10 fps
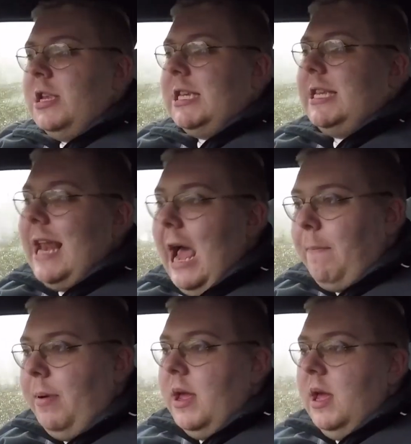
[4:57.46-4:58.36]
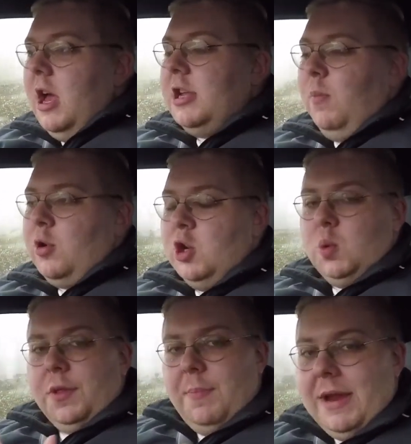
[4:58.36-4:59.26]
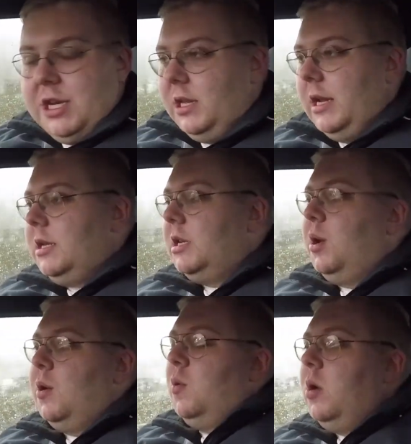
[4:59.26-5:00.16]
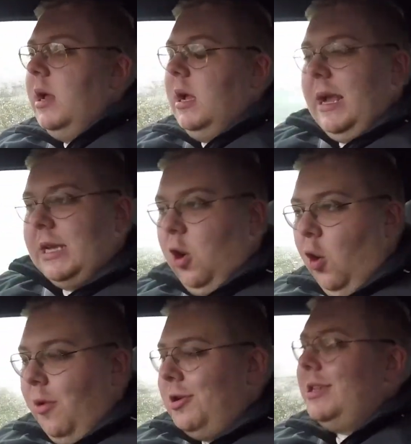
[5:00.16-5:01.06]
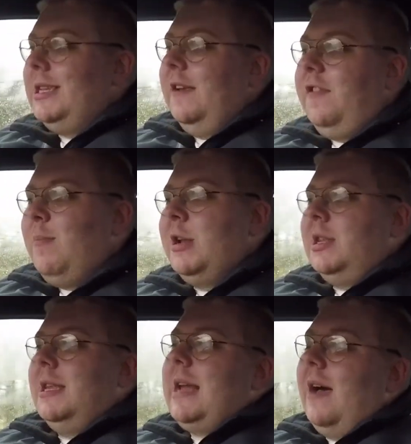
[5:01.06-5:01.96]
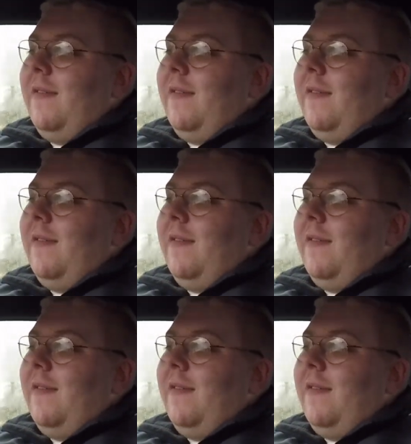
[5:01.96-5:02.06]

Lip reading: snap as much as what the Michelins do. It's almost as if the Michelins have